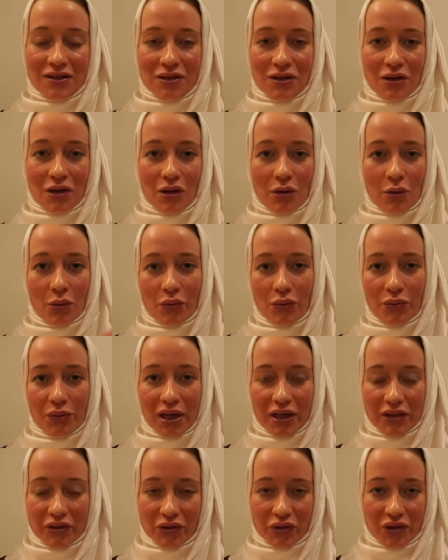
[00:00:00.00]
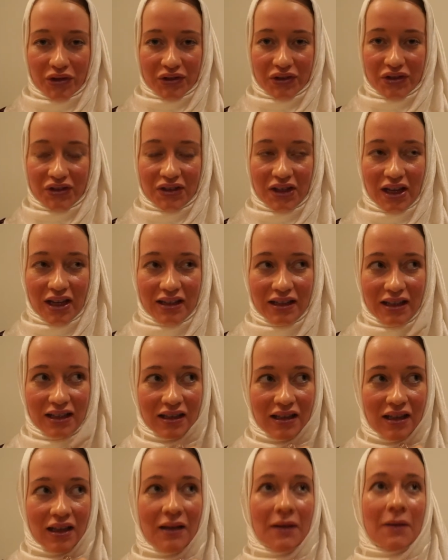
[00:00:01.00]
you know, where you're
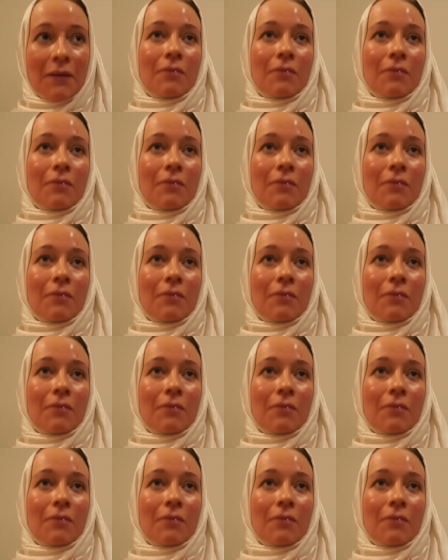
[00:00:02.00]
studying,